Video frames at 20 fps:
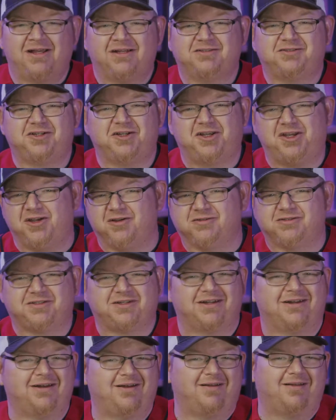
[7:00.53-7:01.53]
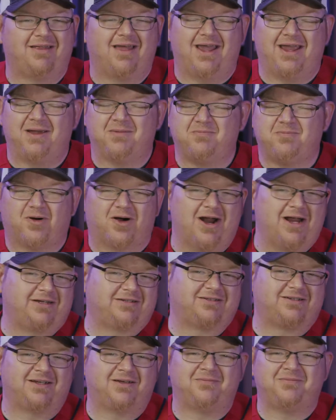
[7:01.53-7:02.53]
to Houston. They
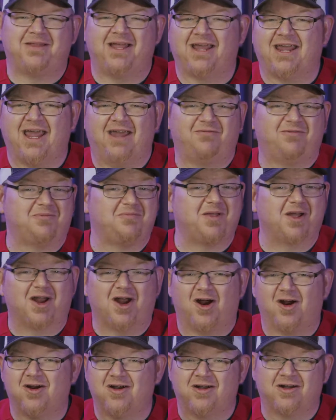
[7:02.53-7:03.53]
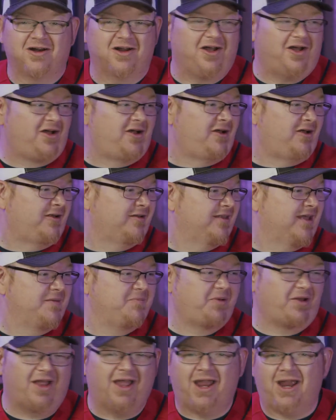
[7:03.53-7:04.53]
embraced him. They gave him the curtain call. They
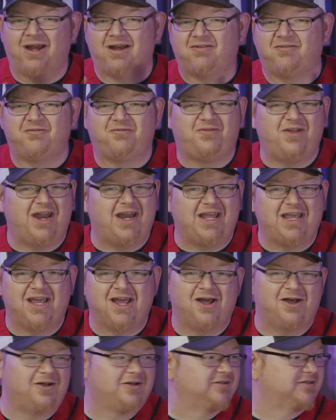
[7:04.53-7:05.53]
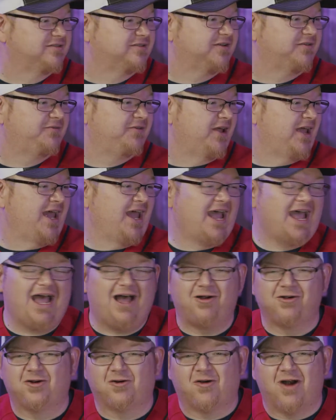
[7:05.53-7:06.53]
played videos of
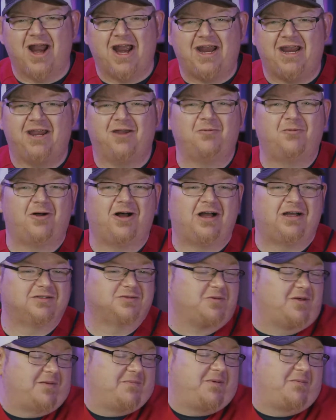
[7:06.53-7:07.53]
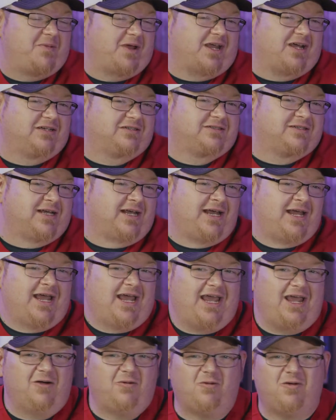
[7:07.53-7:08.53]
how great he was. Well, I mean, because
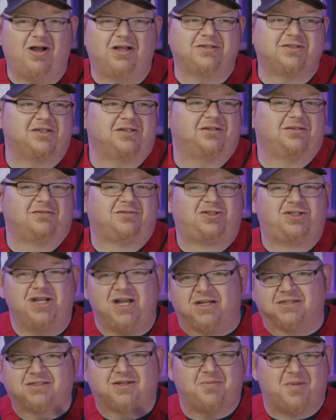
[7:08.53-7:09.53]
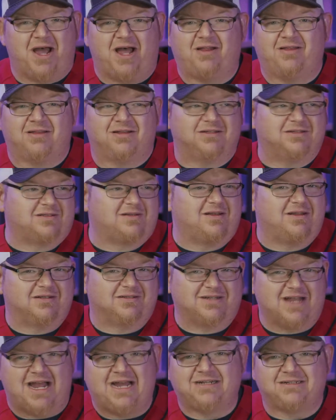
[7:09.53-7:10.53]
it wasn't just about the
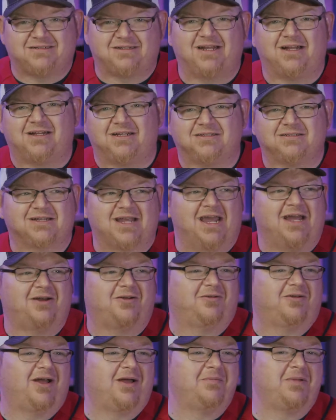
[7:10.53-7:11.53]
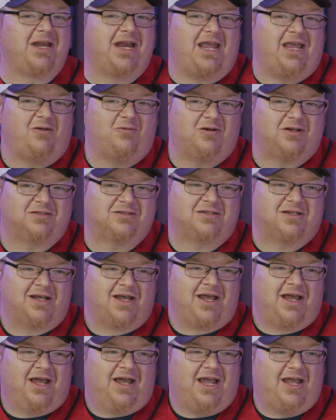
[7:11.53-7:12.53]
sign stealing scandal. I mean, he was
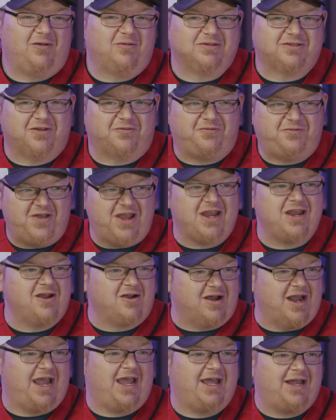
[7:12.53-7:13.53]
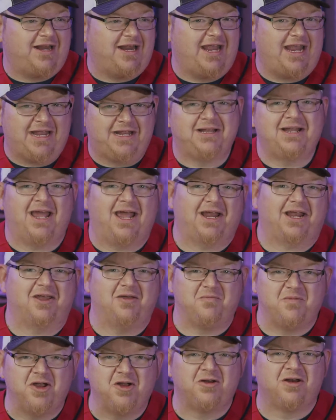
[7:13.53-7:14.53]
a figurehead in that
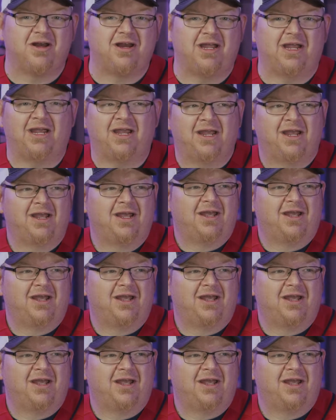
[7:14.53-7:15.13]
community